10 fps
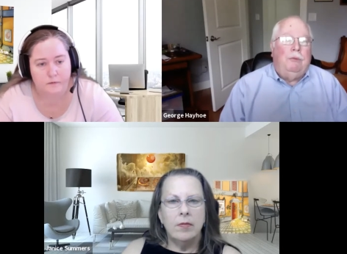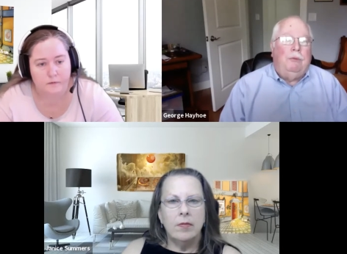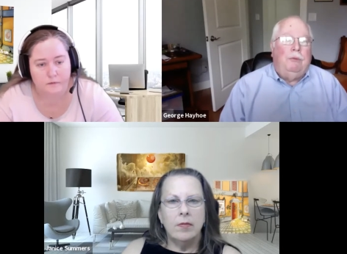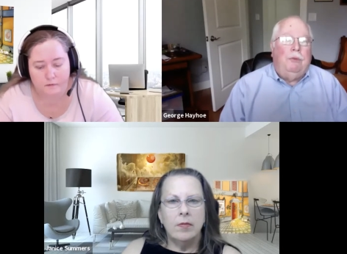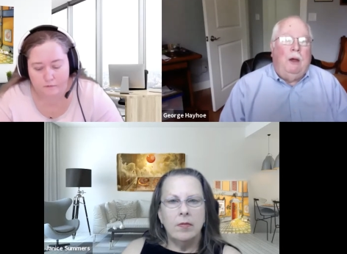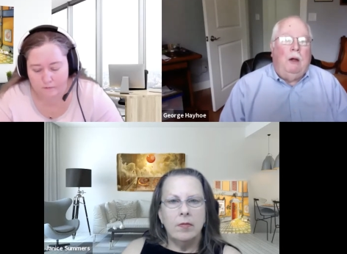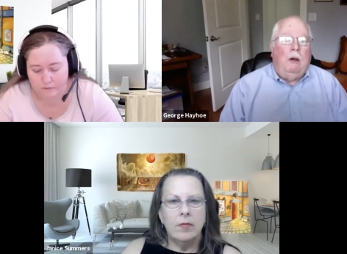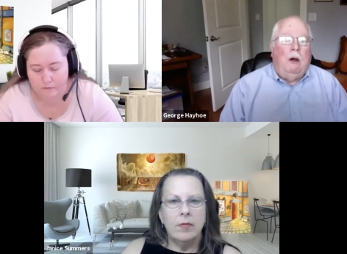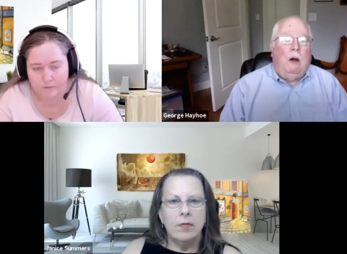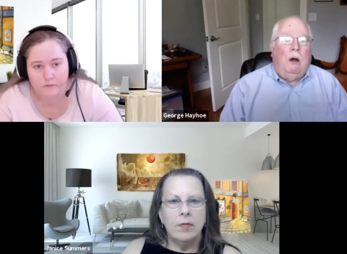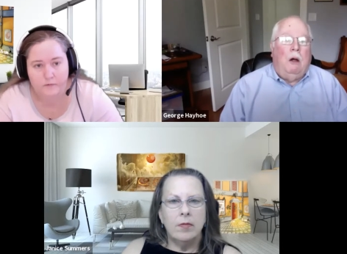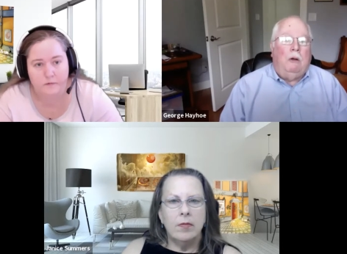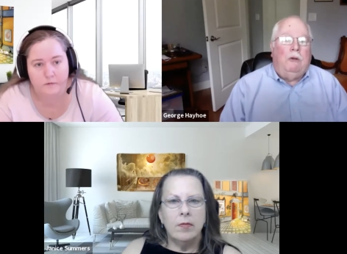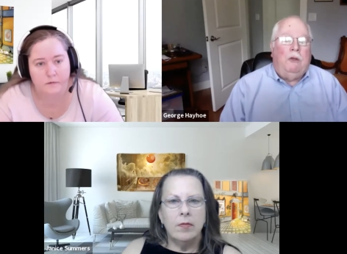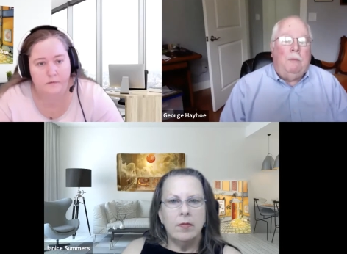Speaker 1: there are
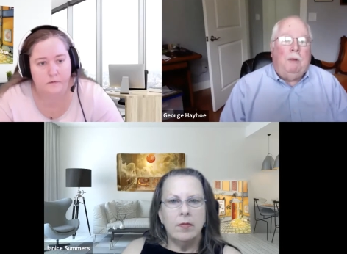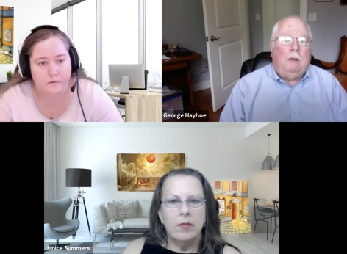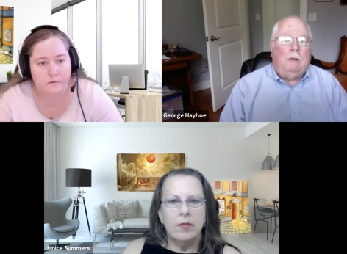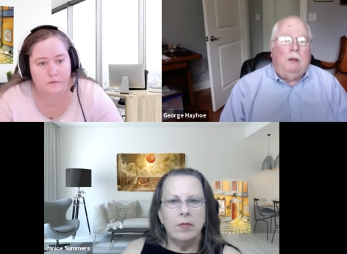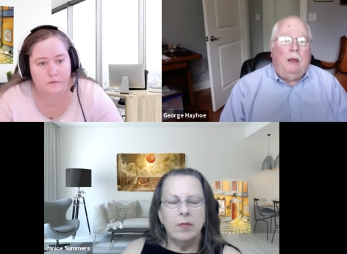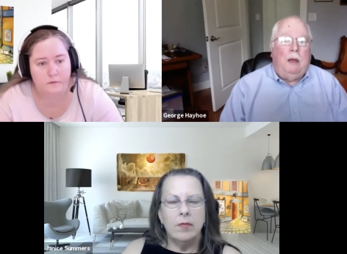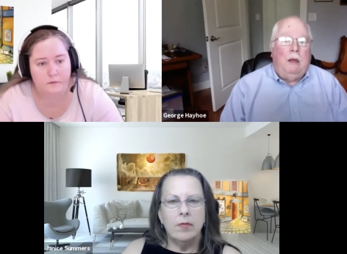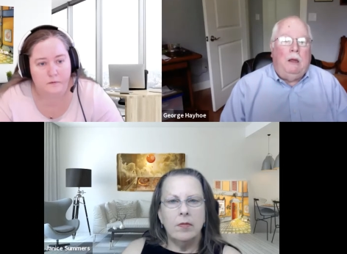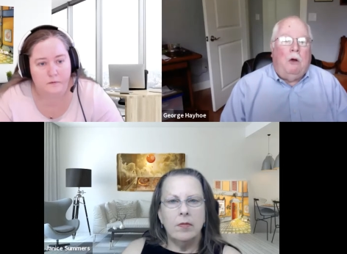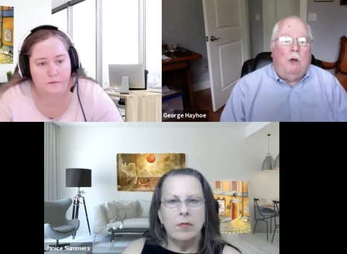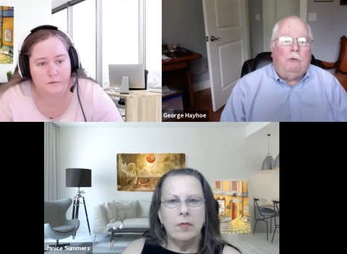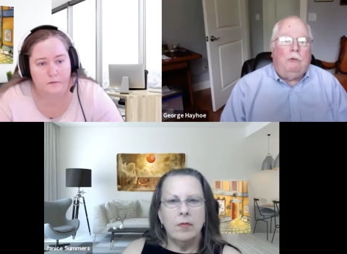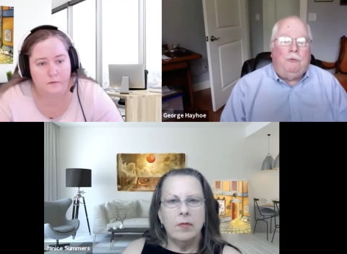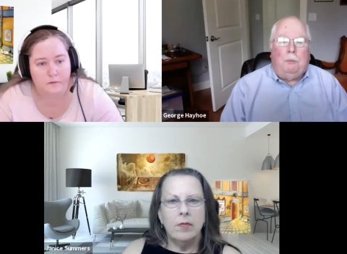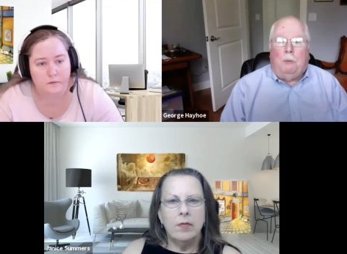typically calls
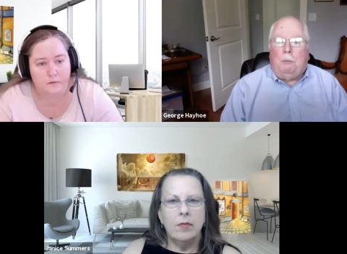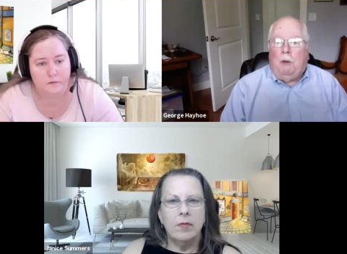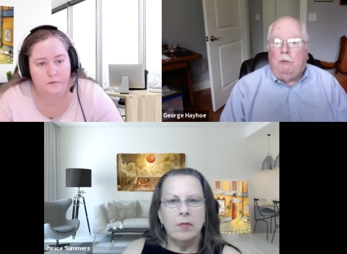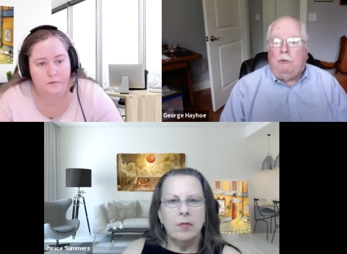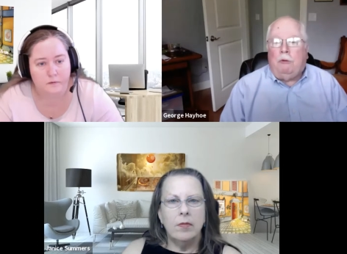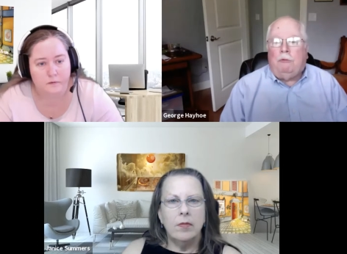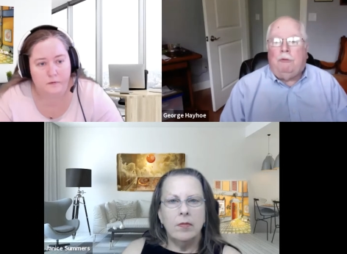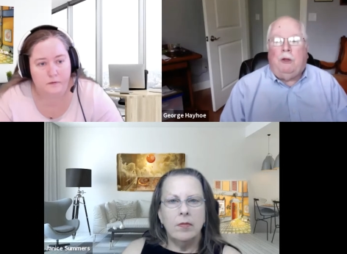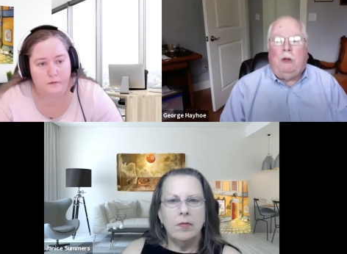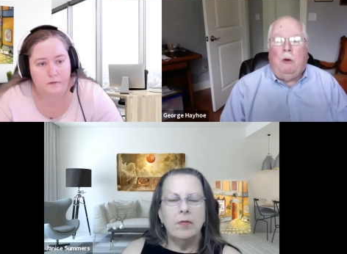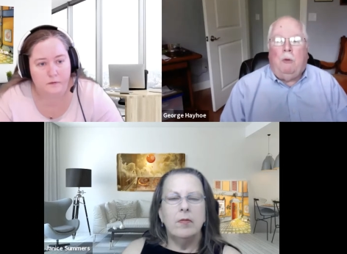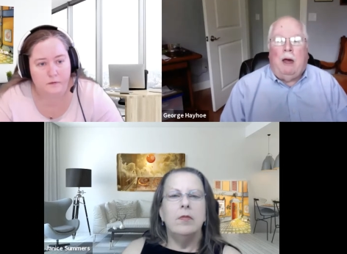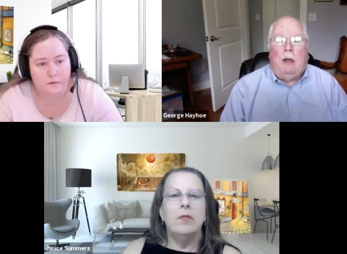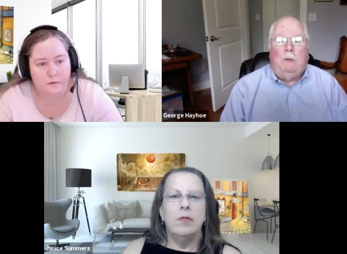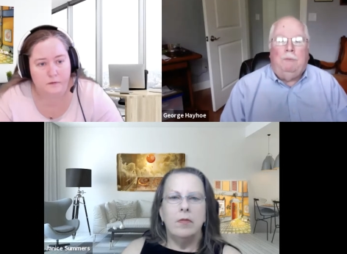for proposals that go
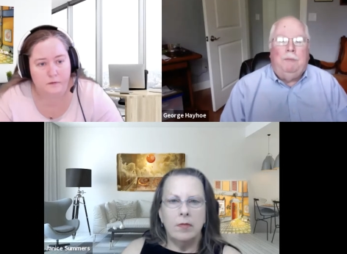out.